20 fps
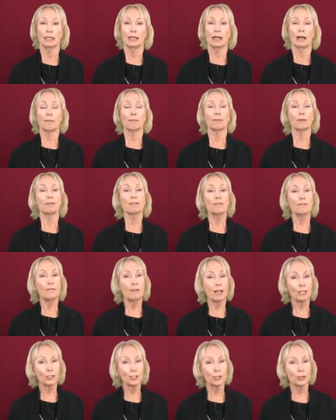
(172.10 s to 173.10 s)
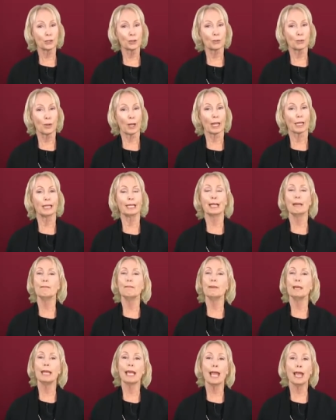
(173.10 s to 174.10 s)
a professional way, an
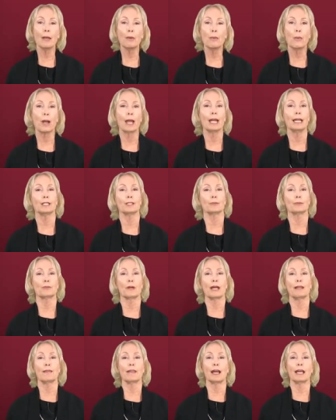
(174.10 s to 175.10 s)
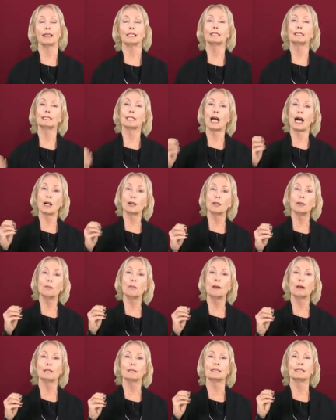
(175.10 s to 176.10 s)
MBA way to write that is Taco
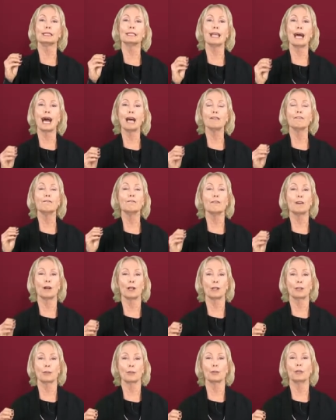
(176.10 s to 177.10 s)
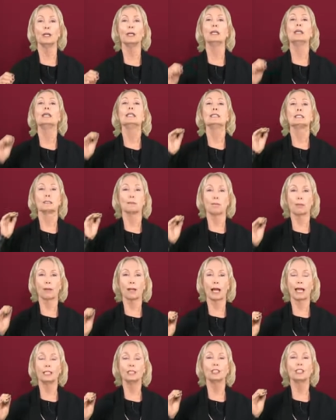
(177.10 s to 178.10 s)
Bell did not follow
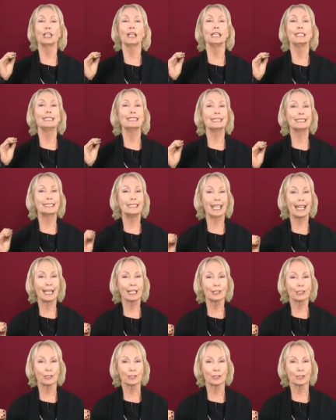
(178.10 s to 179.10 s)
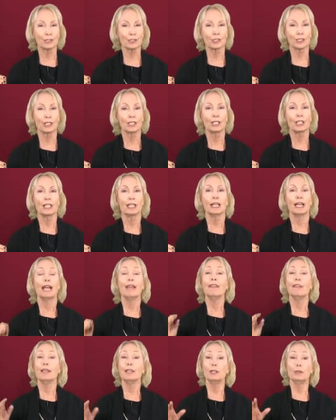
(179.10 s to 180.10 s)
supply chain standards.
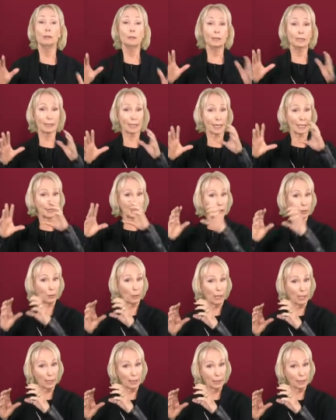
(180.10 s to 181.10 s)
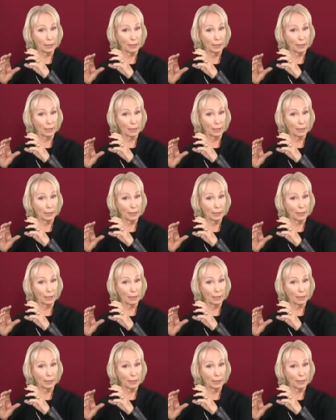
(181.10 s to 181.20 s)
And then you would cite Swink,